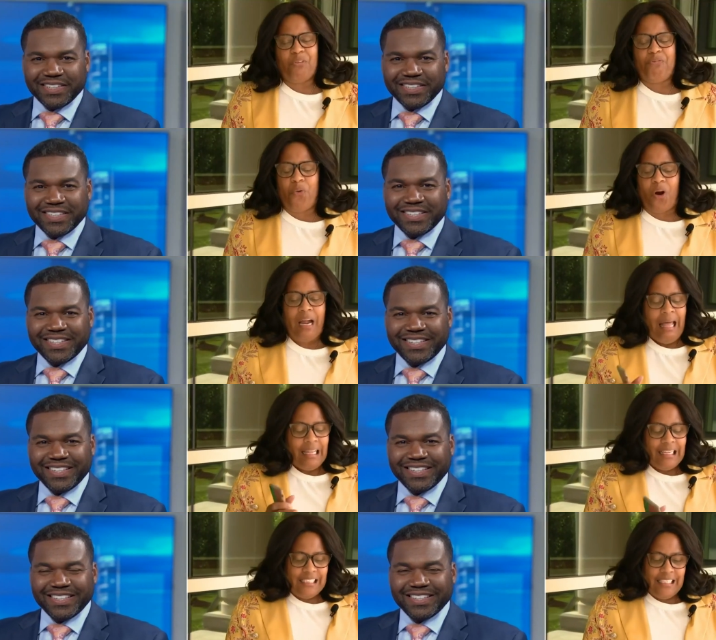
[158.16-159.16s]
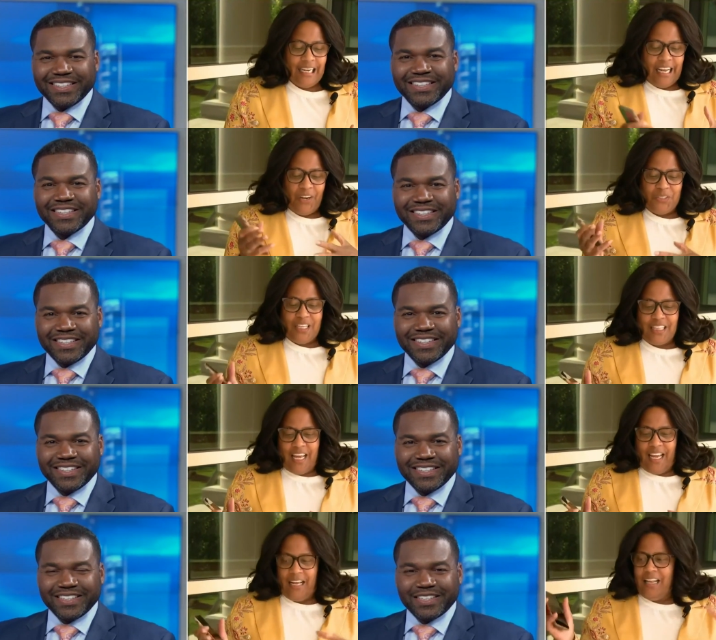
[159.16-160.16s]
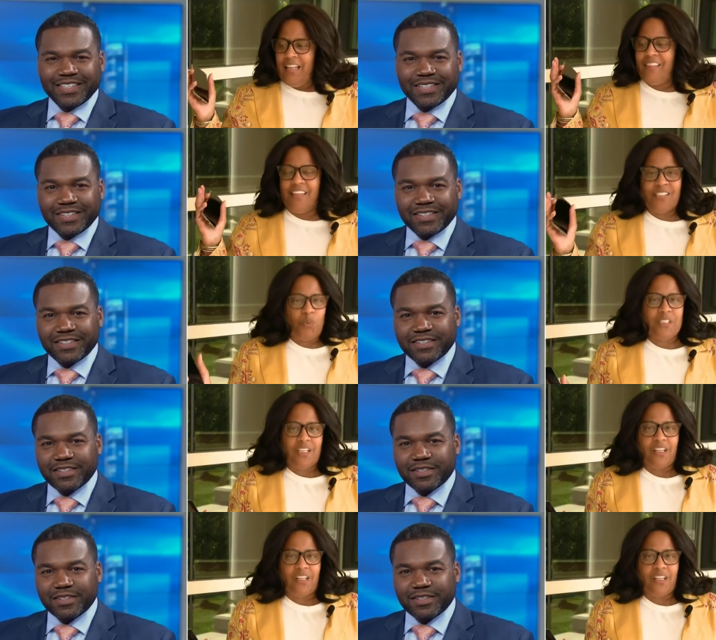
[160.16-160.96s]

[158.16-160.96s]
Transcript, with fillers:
Speaker 1: 4. Listen, here's the thing. This was the